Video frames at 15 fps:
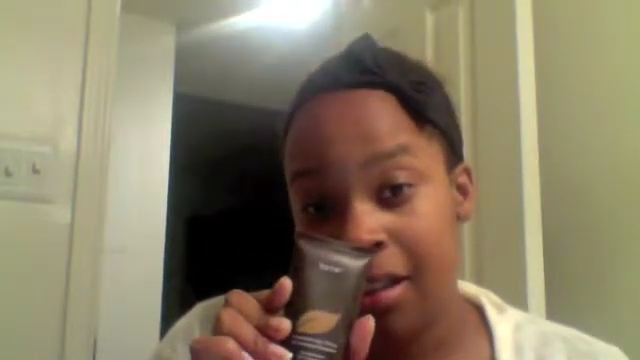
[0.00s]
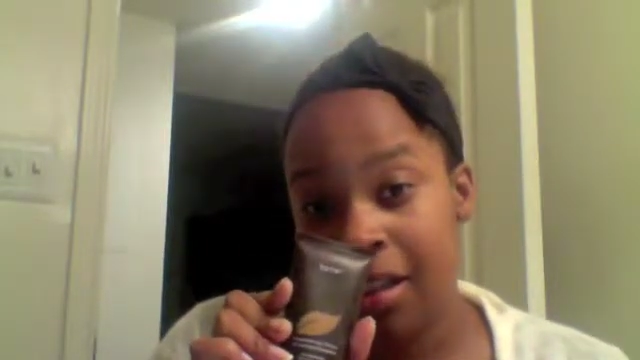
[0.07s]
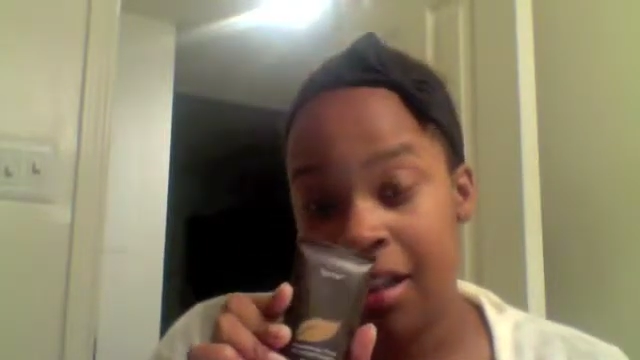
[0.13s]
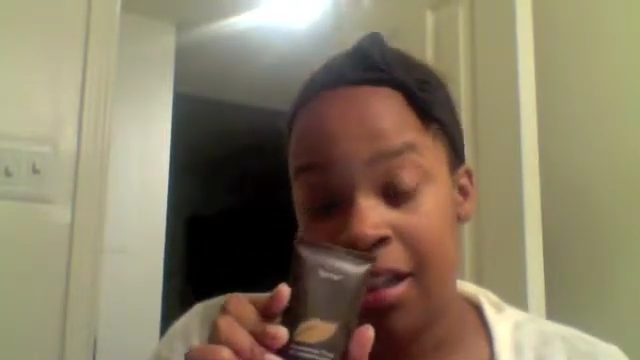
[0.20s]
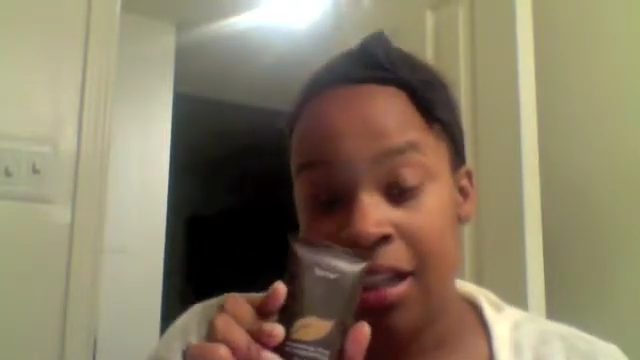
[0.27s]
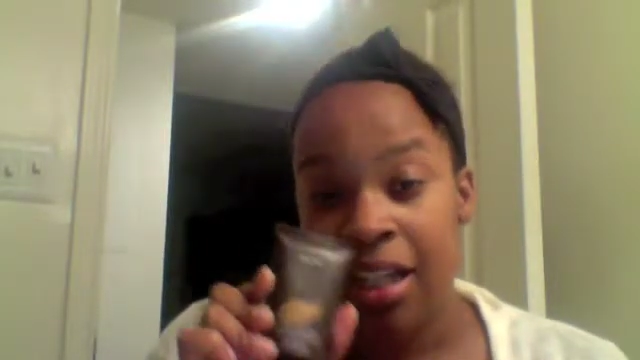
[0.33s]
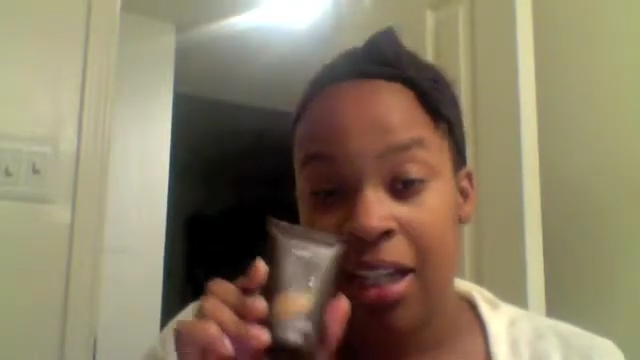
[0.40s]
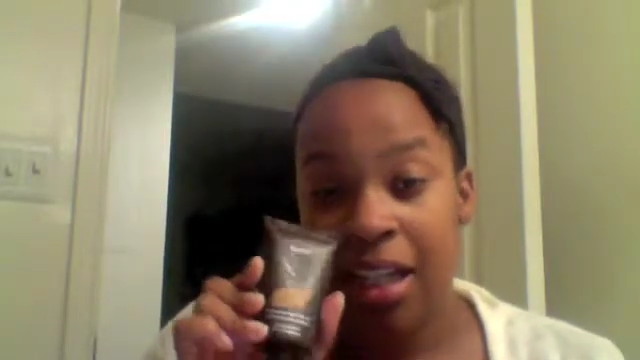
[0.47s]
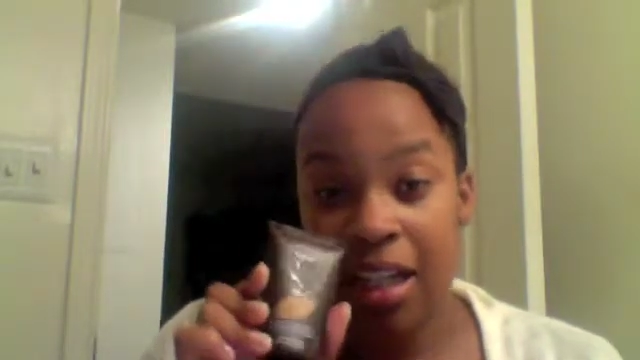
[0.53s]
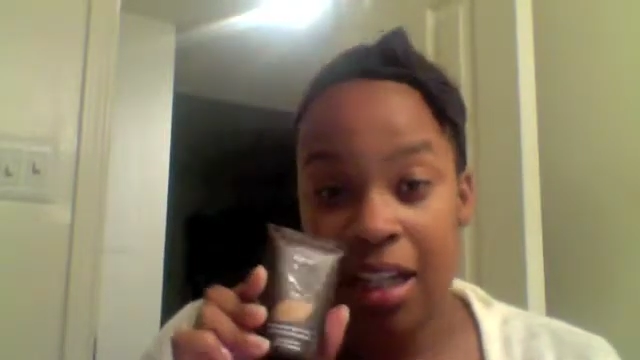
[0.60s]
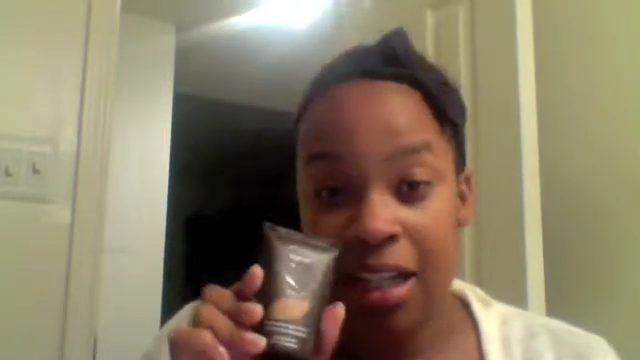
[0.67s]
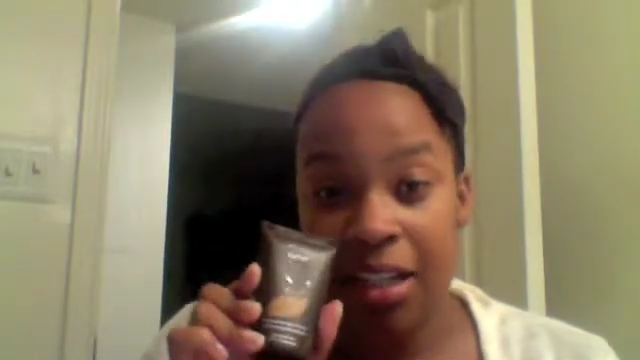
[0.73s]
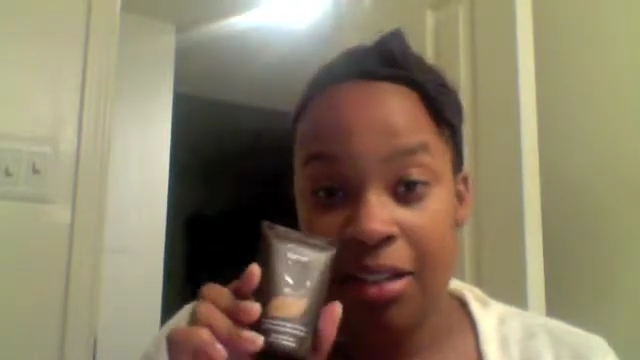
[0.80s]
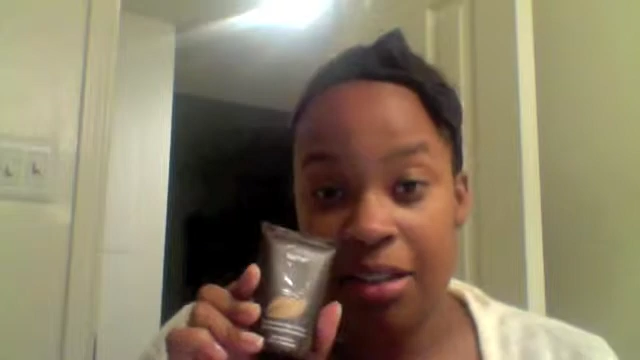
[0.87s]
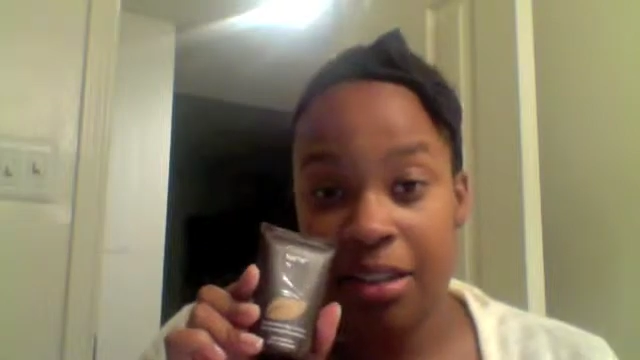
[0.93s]
and I use the
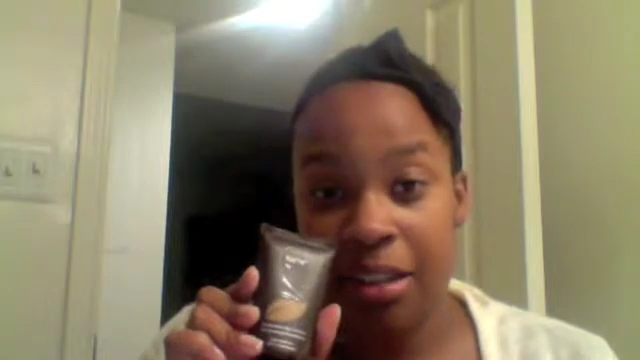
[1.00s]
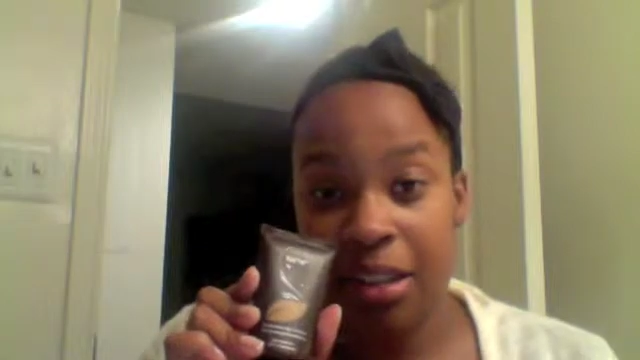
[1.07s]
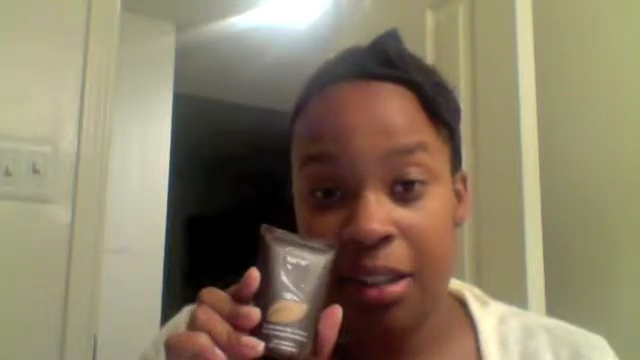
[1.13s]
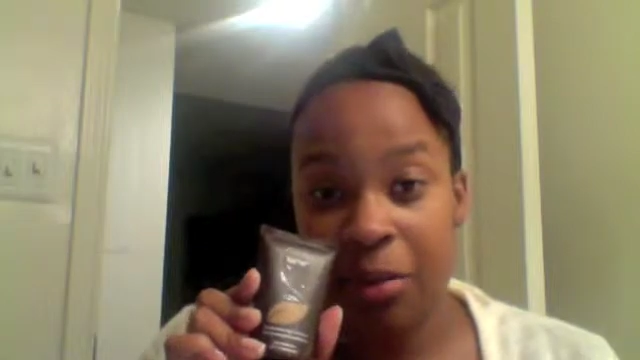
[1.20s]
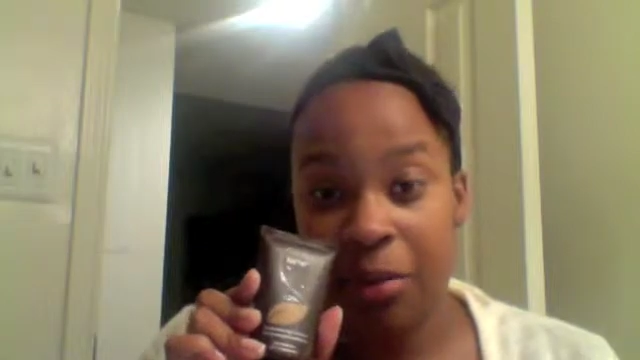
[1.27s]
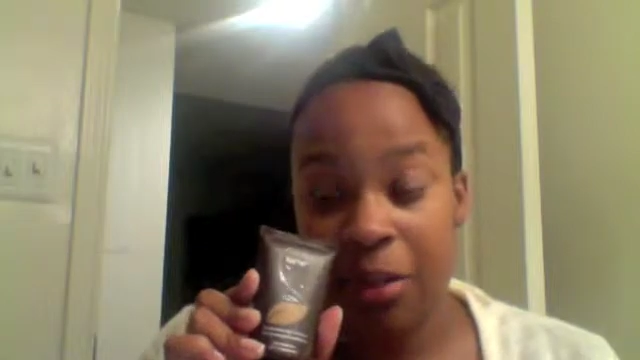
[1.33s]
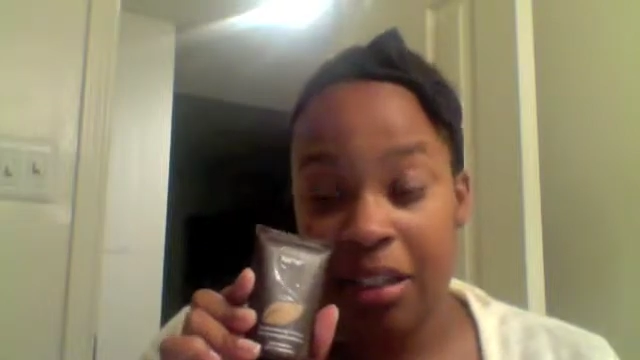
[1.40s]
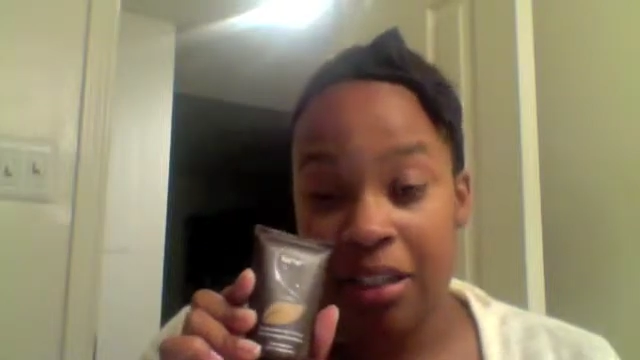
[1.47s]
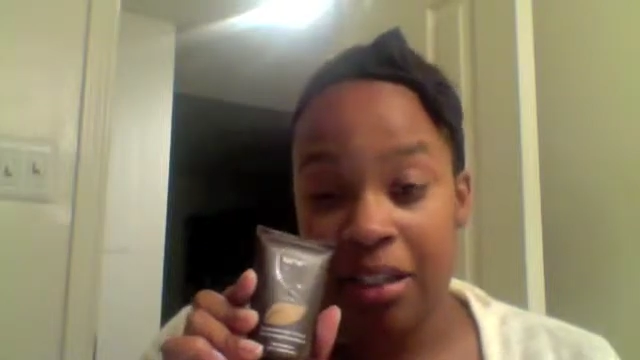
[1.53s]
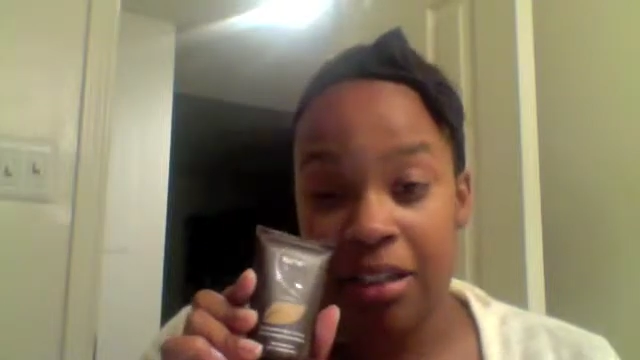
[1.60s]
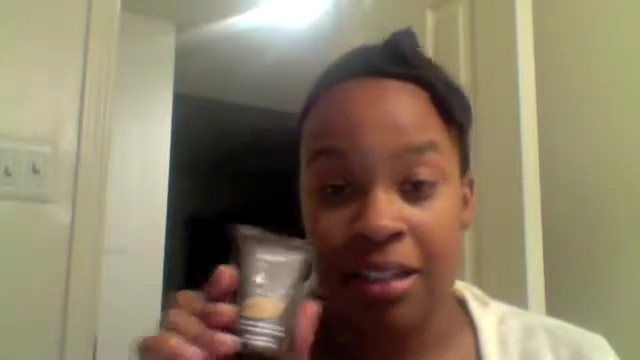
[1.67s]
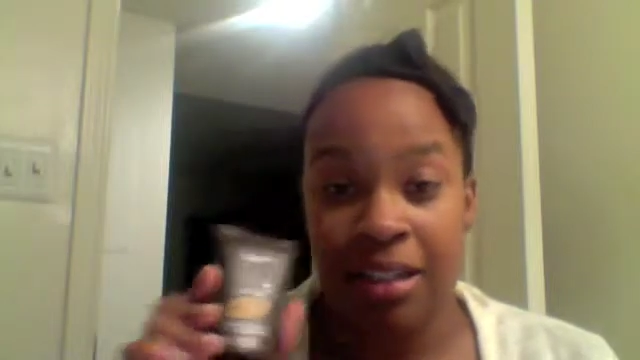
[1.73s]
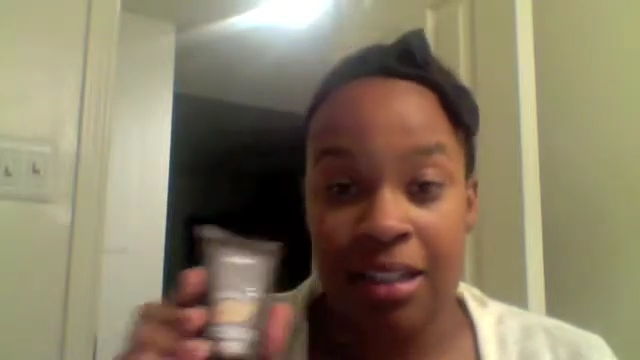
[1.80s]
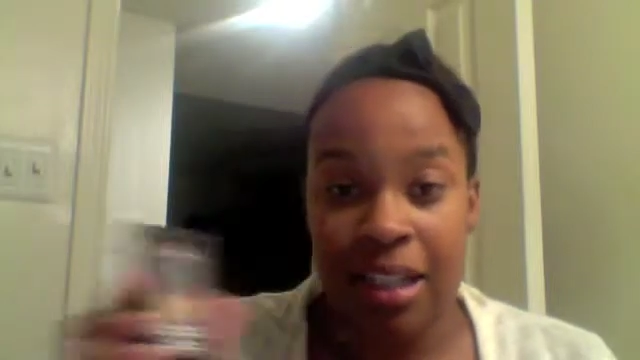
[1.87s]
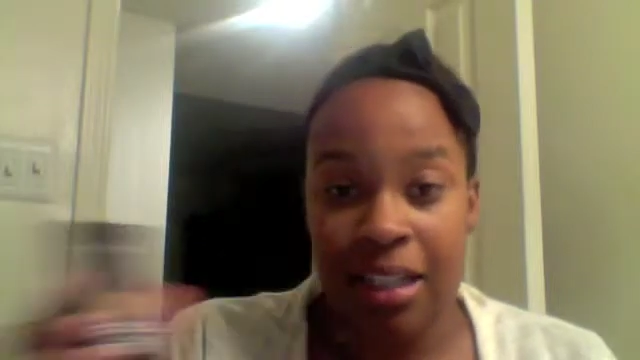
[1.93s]
liquid, not the
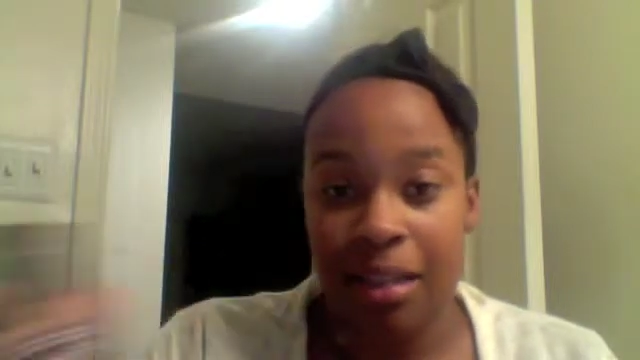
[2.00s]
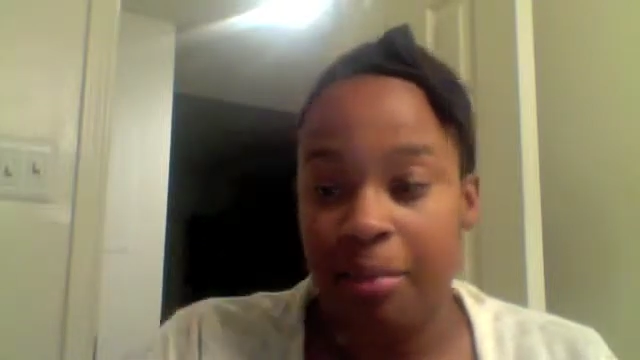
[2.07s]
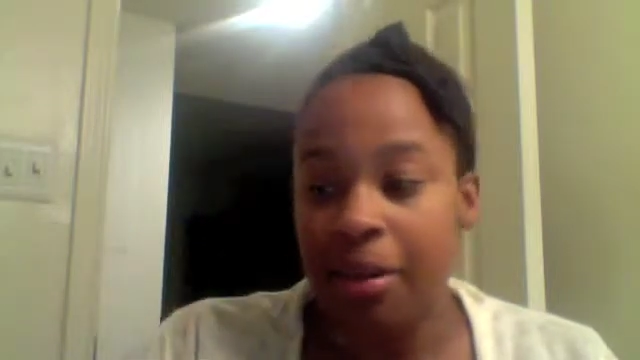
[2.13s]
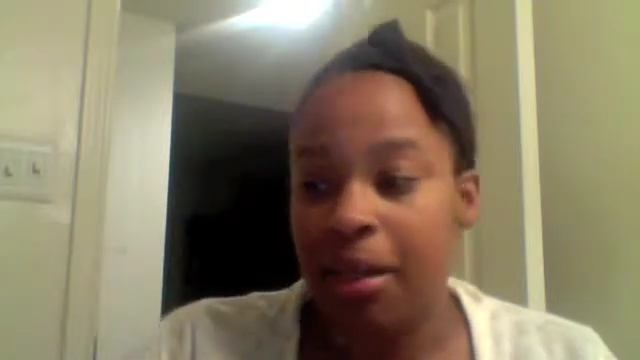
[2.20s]
powder.